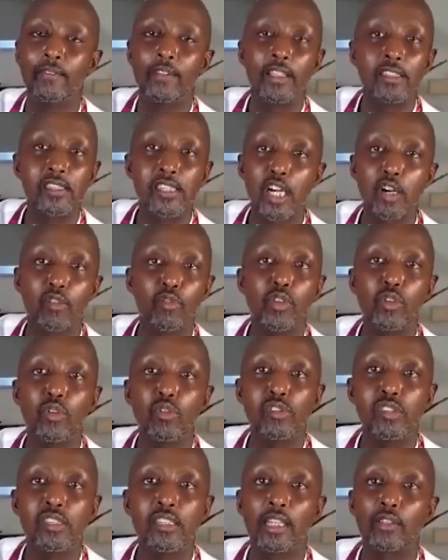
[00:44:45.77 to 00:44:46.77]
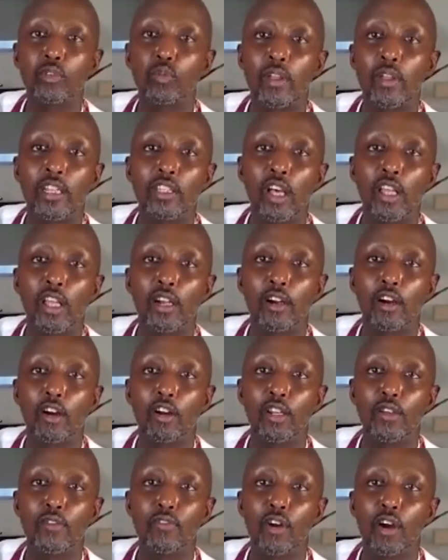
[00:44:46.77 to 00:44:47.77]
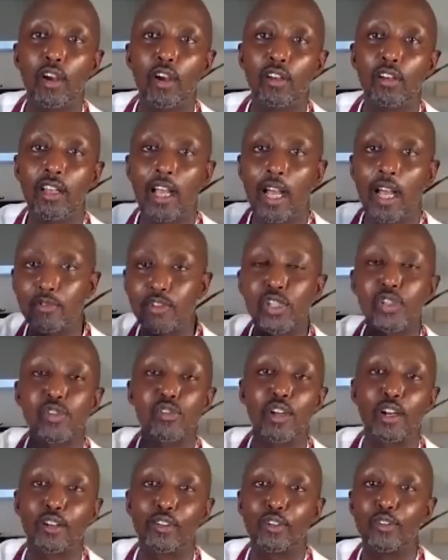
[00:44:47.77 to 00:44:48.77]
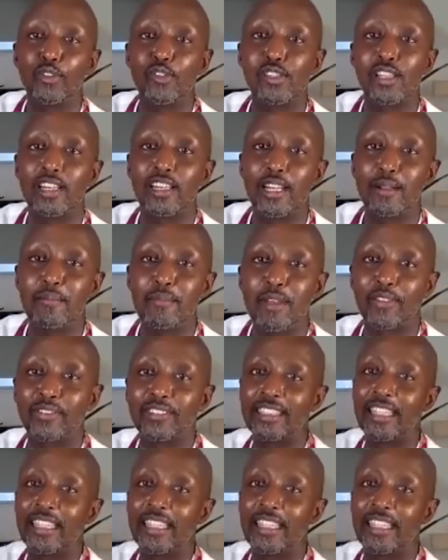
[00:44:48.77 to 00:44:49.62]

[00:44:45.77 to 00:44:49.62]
Instead of using a $20 olive oil, I'm just going to use a little bit of the